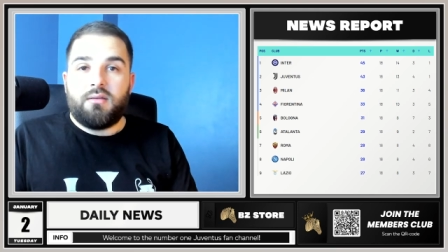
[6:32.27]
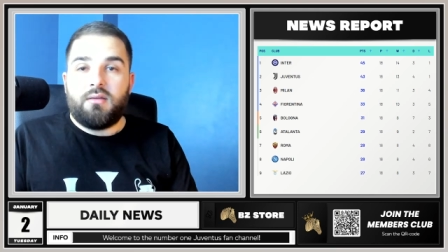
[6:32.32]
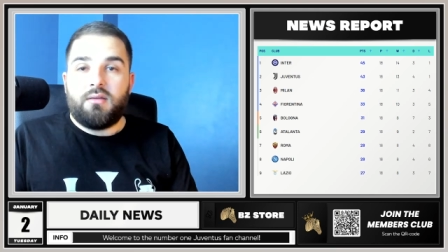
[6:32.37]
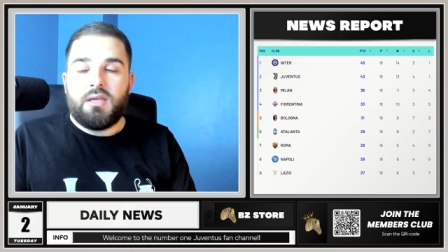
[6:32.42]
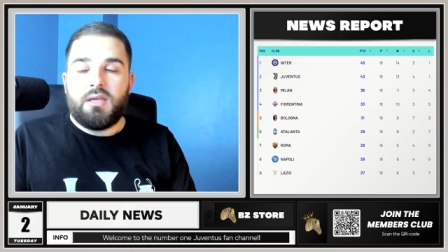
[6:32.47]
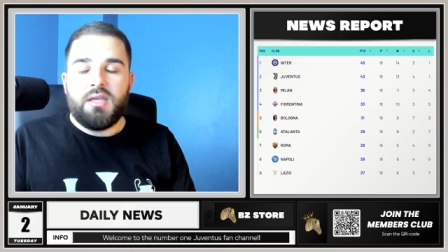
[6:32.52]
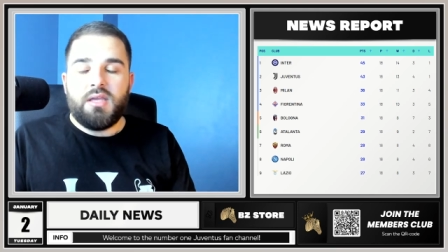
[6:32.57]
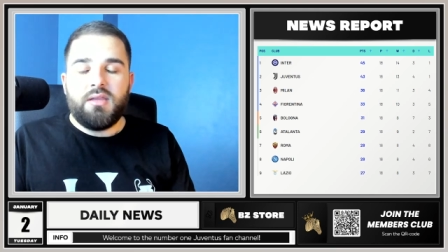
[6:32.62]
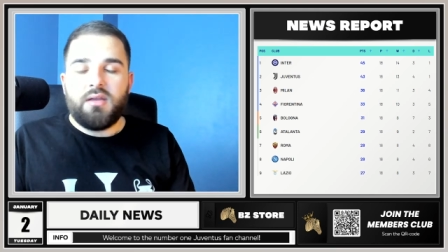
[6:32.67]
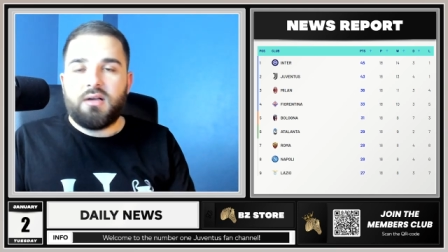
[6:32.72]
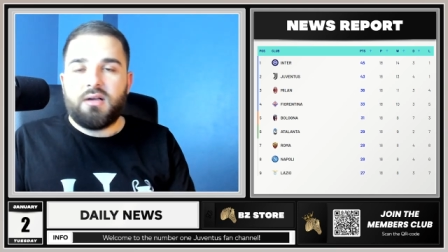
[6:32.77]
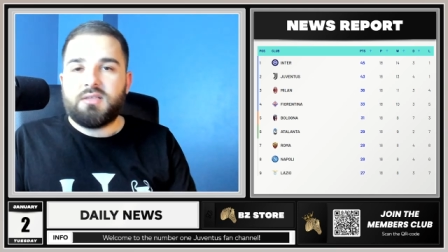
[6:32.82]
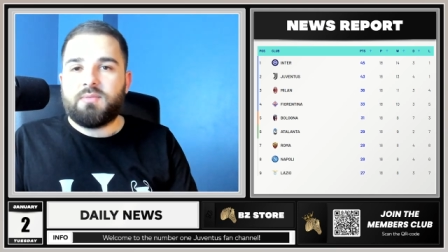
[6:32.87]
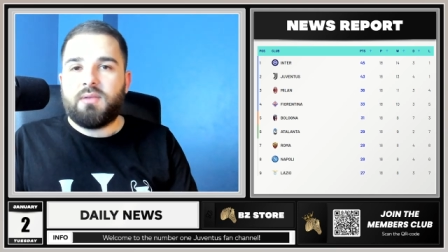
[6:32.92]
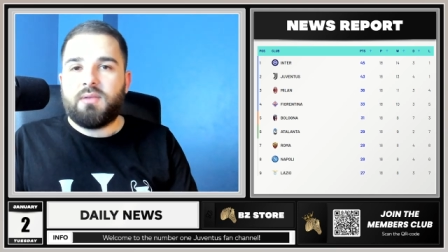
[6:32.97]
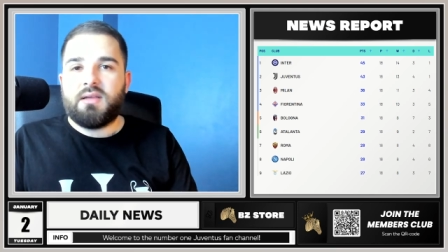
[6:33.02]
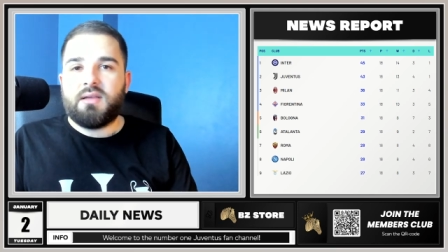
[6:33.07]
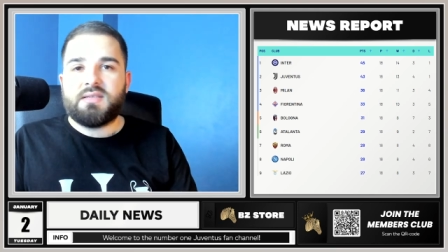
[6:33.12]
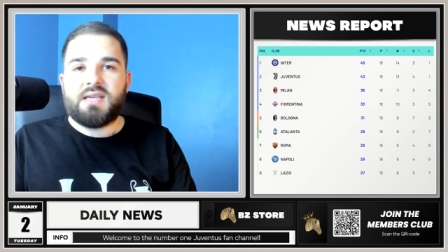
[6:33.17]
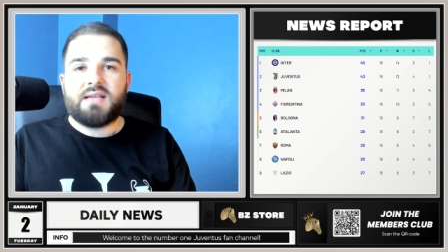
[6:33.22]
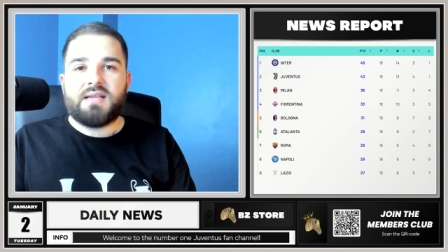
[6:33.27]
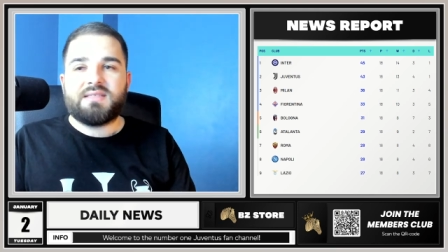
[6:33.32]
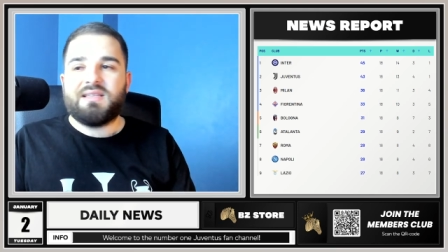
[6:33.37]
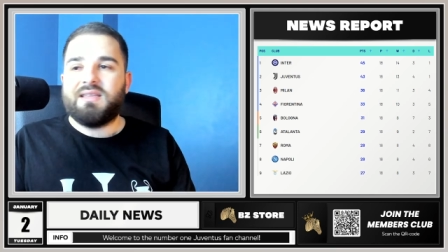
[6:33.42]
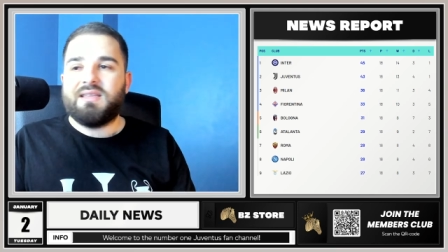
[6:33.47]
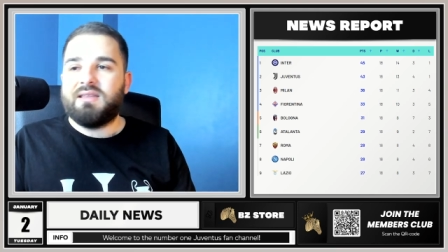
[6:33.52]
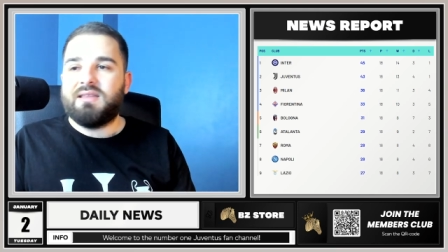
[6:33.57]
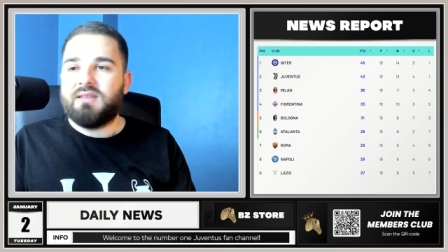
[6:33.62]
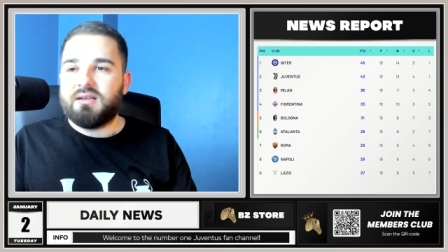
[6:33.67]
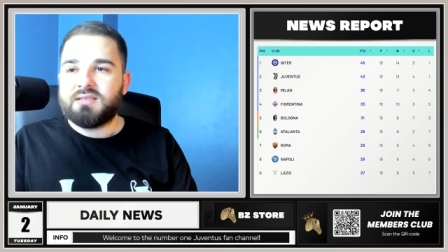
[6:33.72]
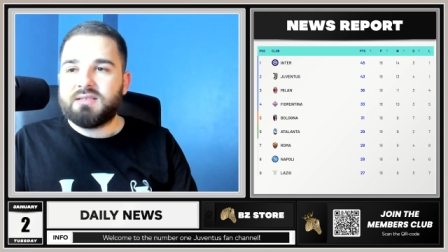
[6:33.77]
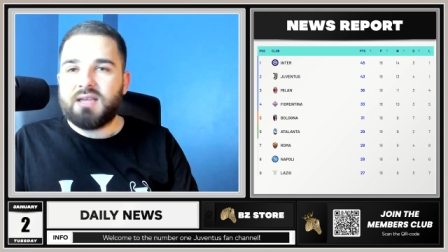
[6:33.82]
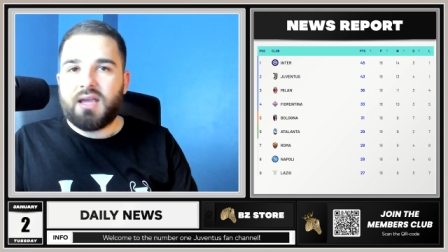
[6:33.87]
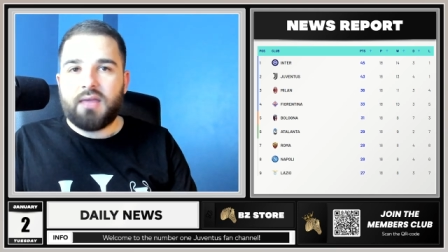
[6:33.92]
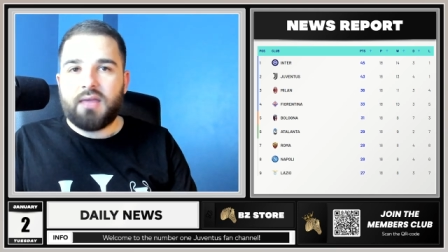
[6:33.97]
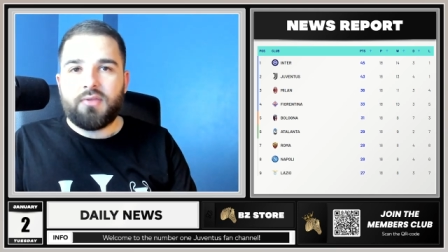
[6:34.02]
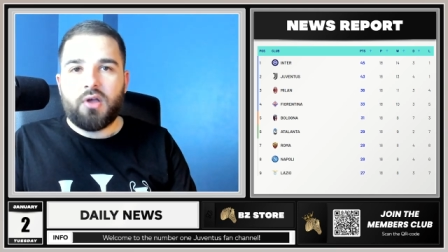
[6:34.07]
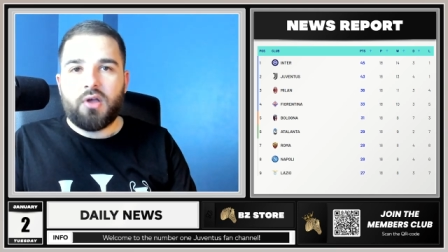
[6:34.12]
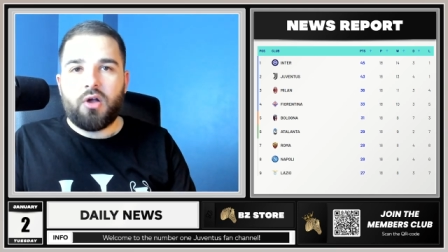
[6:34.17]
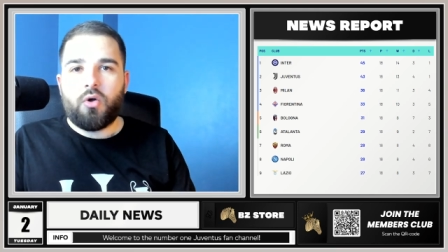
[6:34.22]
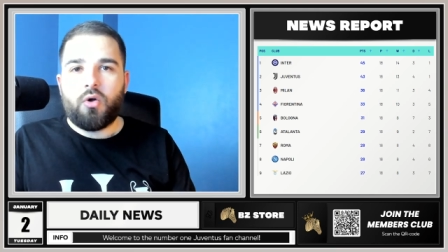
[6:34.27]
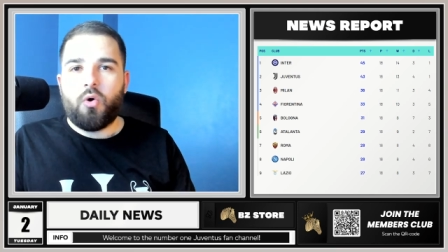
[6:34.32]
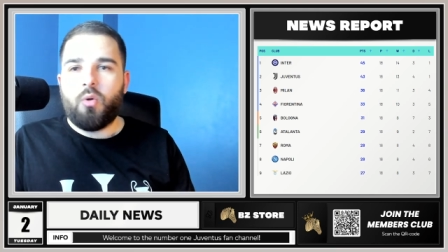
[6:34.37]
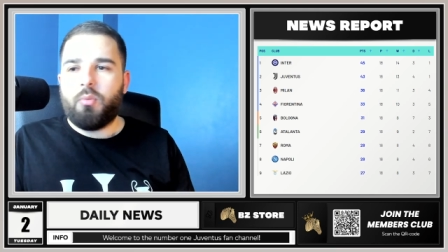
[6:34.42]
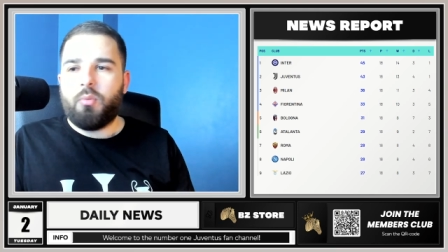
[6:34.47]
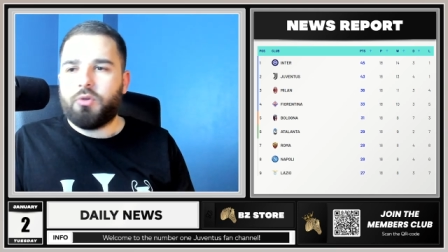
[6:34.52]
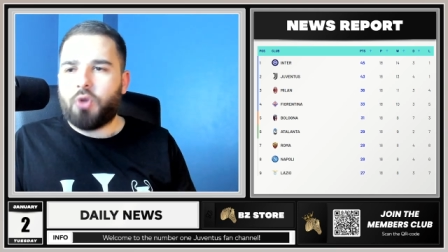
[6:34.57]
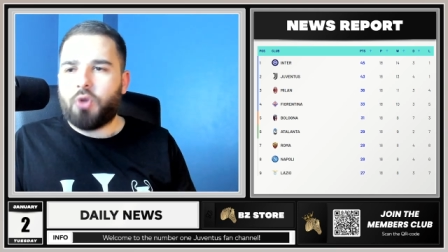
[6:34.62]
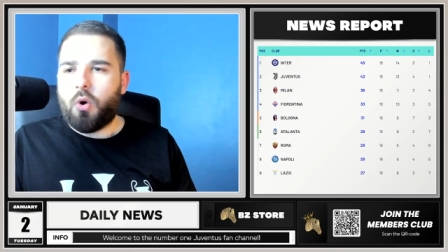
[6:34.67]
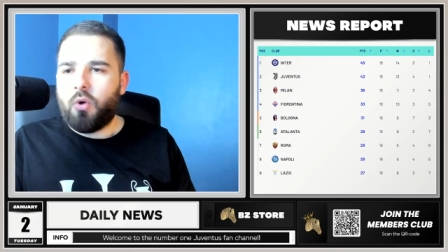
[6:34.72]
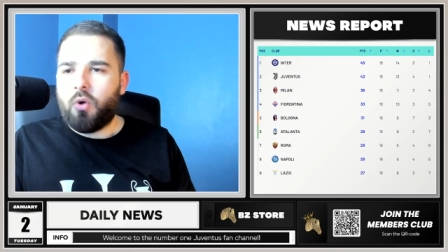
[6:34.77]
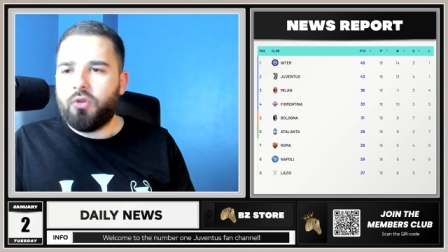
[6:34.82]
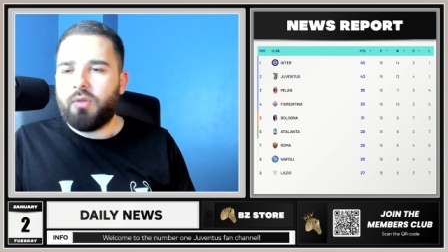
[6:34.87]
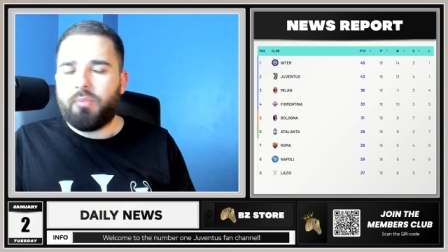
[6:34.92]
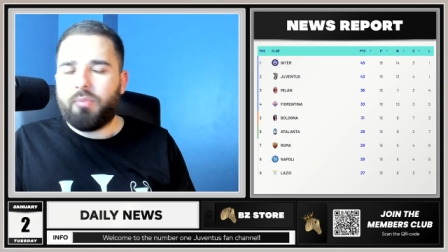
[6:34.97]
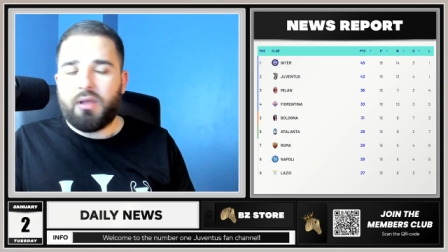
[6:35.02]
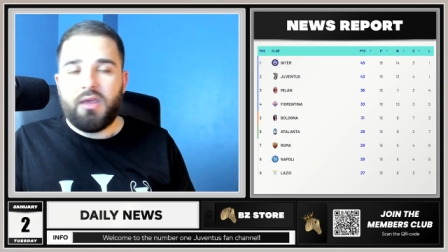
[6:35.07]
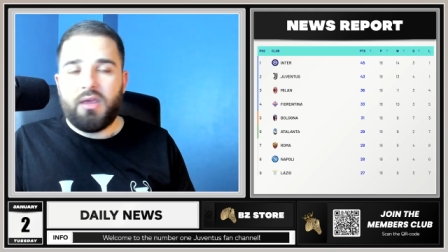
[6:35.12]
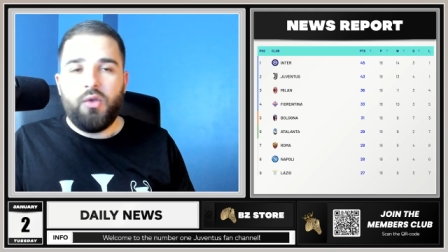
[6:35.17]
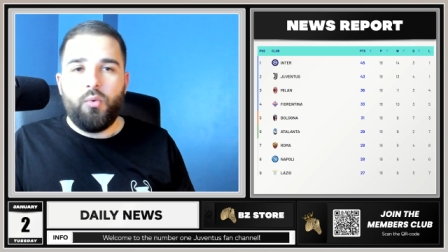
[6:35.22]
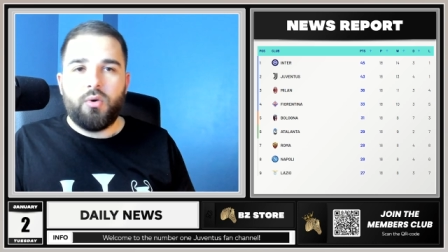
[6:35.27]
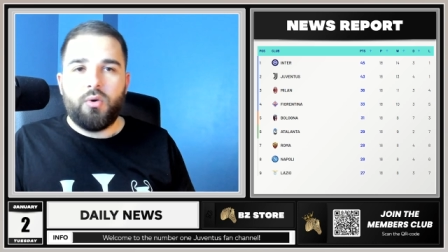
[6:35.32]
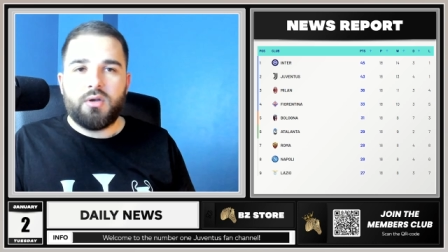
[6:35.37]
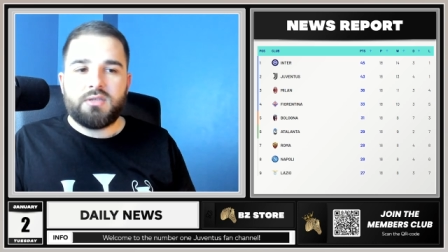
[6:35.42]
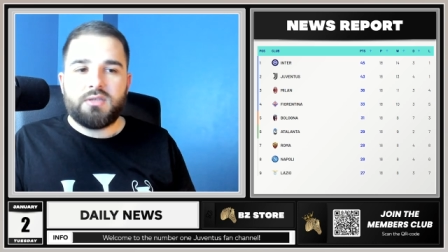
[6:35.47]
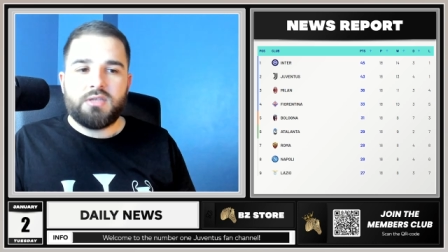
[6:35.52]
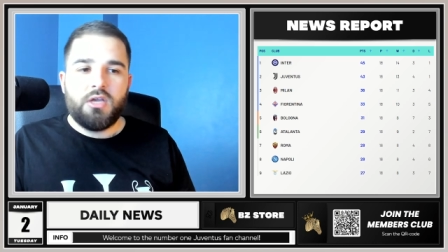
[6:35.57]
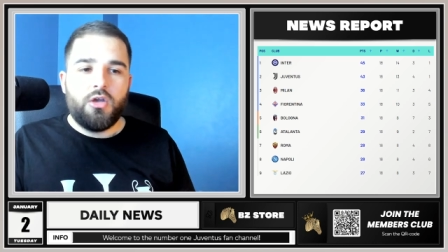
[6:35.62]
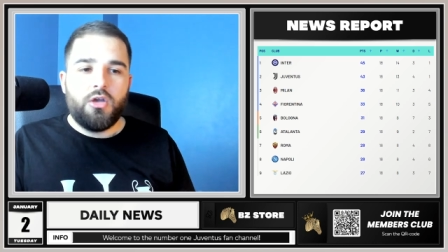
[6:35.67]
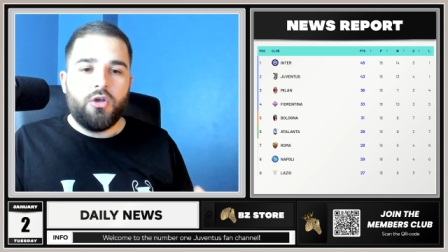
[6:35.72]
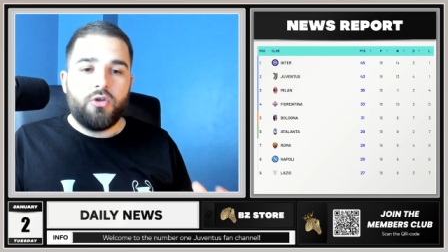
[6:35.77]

He does play excellent. He doesn't get that goal, but the hold up, he was